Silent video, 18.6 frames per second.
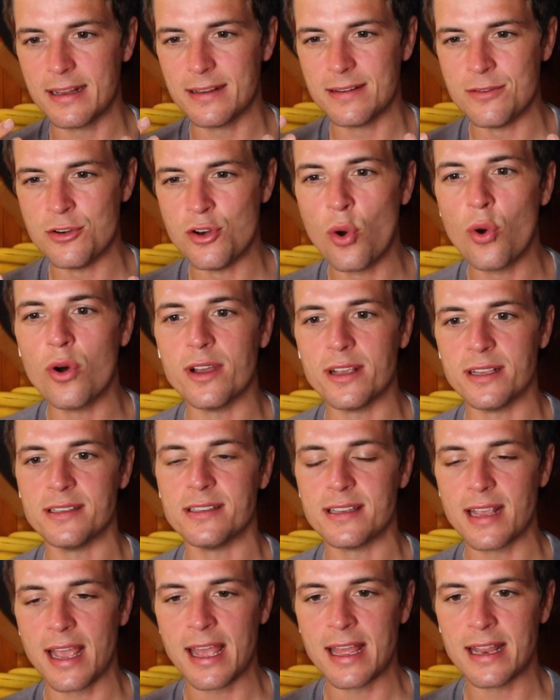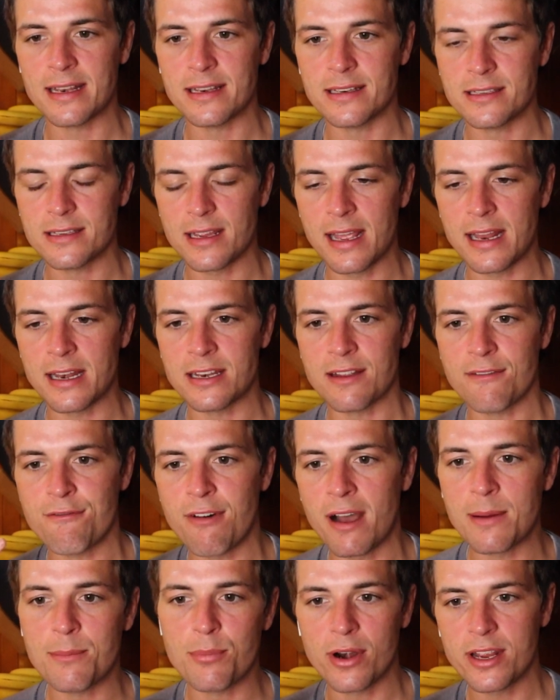noise and
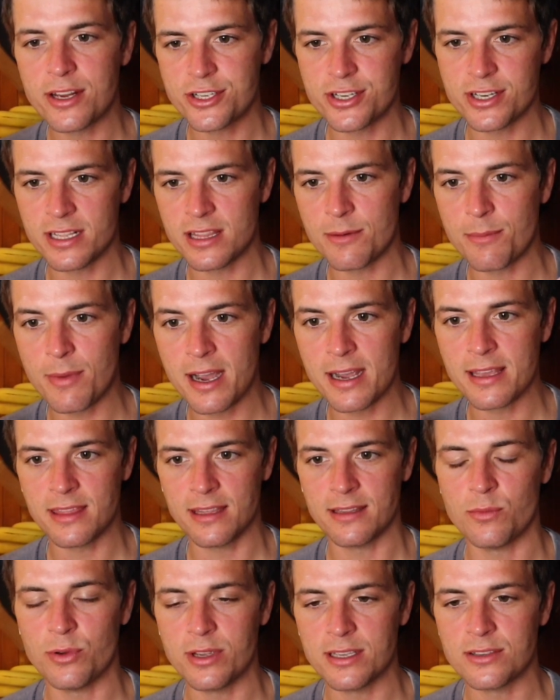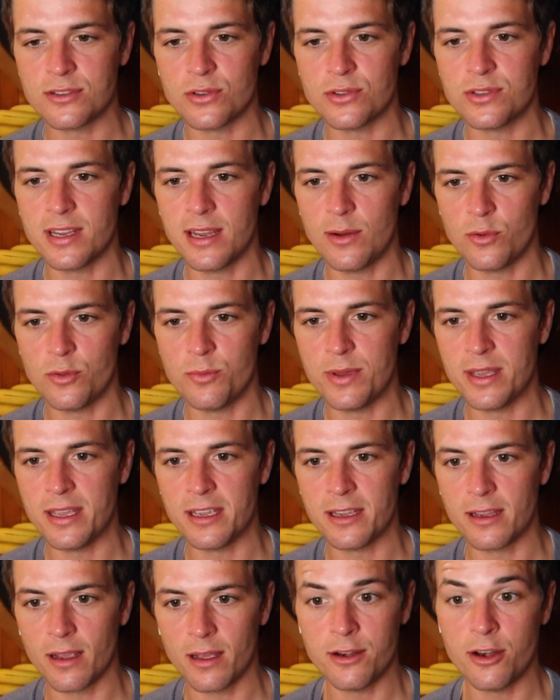vibration in the mind that we associate with
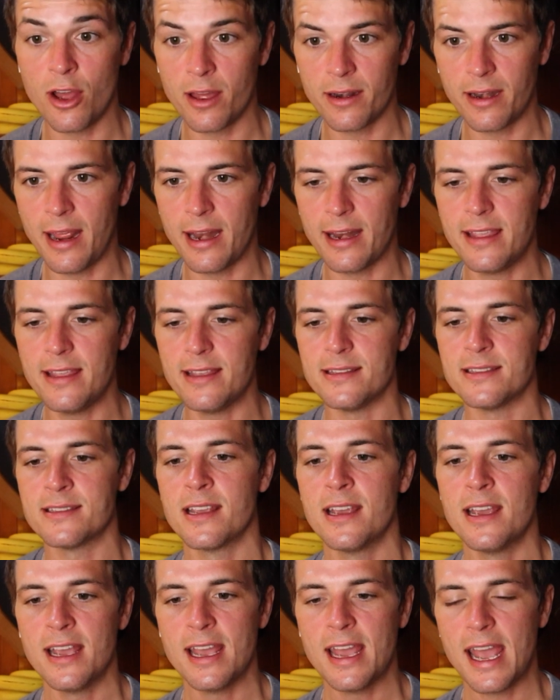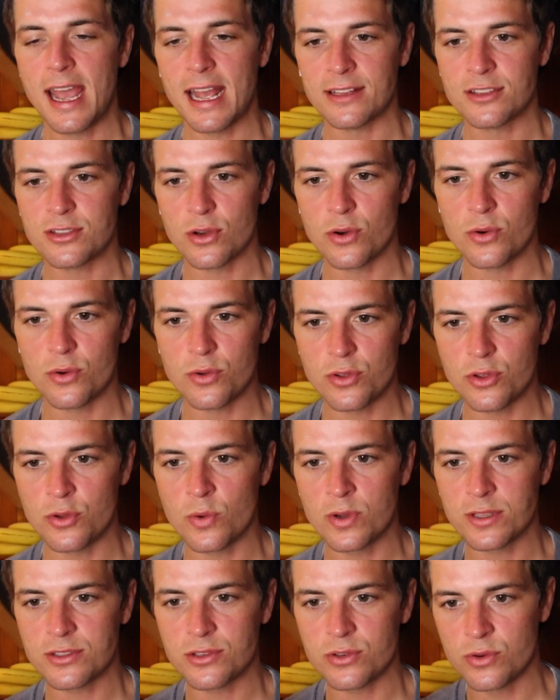being not at ease. And so you
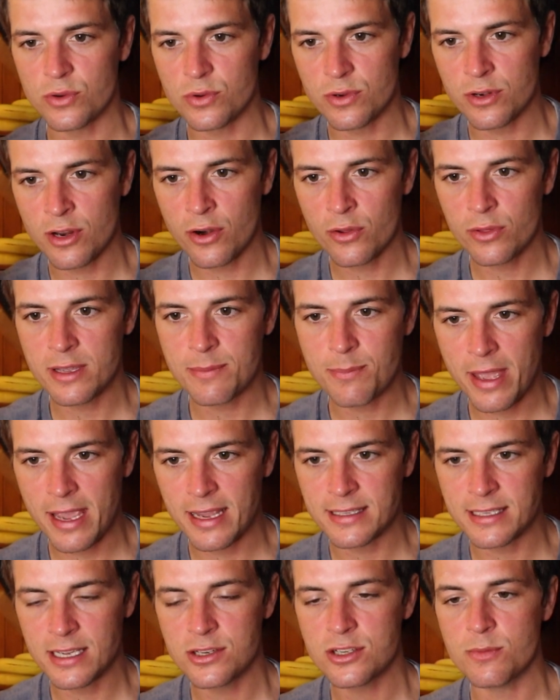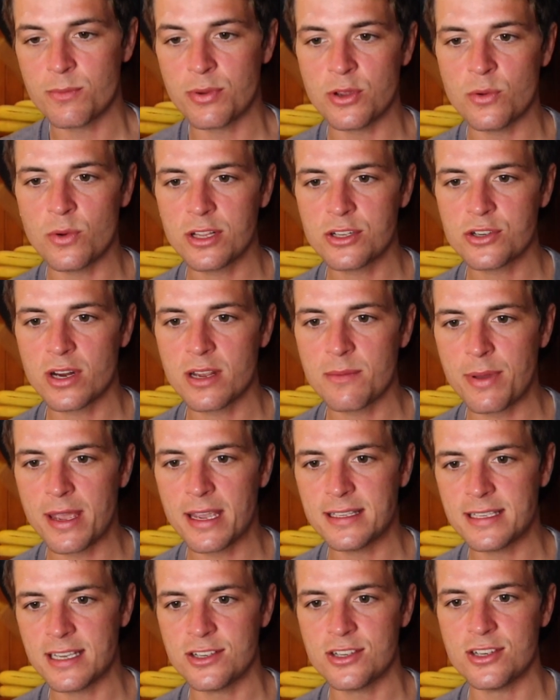want to not only pay attention, but you want to try and pay
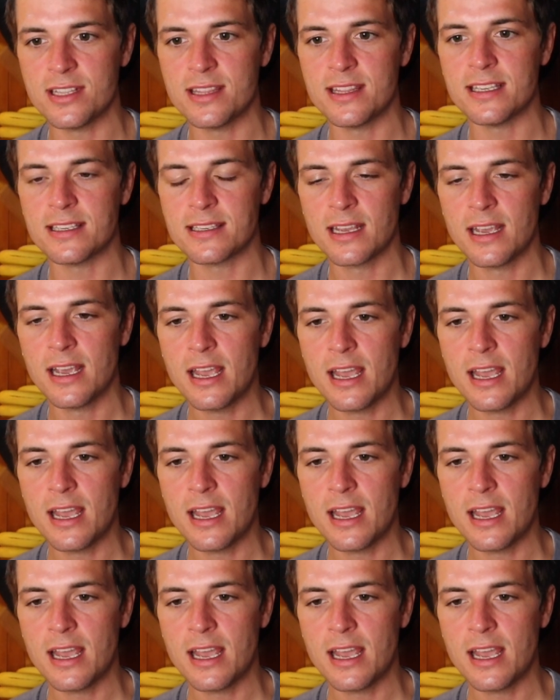attention in this